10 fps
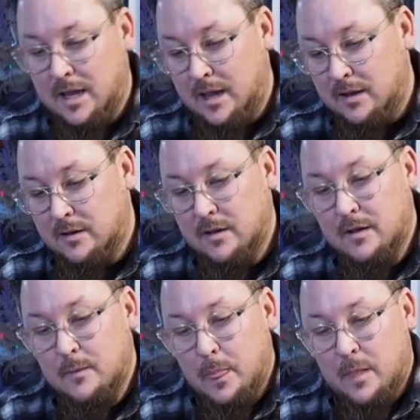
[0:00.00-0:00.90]
and
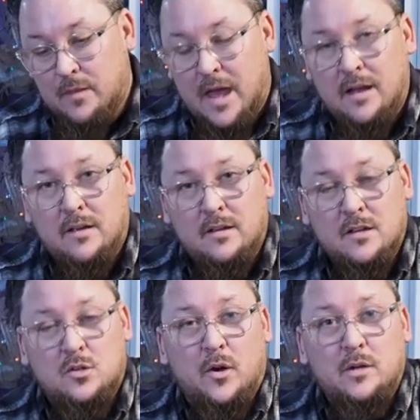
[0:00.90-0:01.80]
that
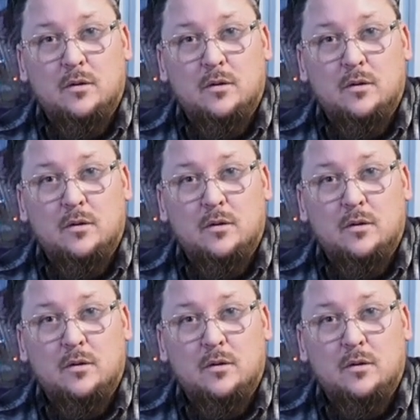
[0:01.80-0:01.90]
is going to